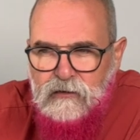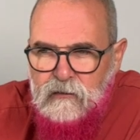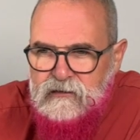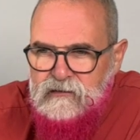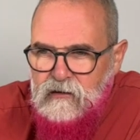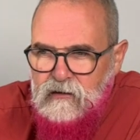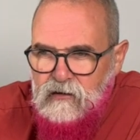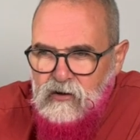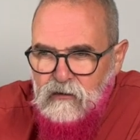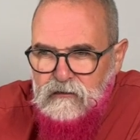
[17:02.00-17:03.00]
there is
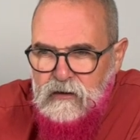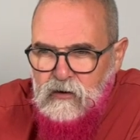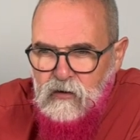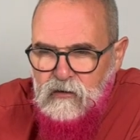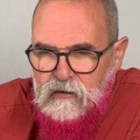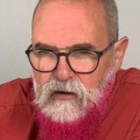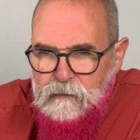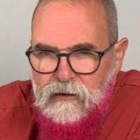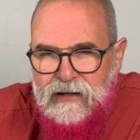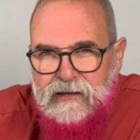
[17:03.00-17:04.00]
a coffee called
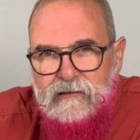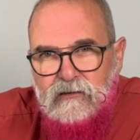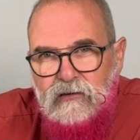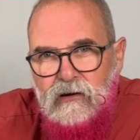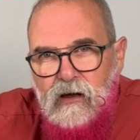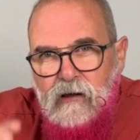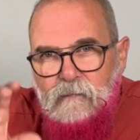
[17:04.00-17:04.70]
Barraquito,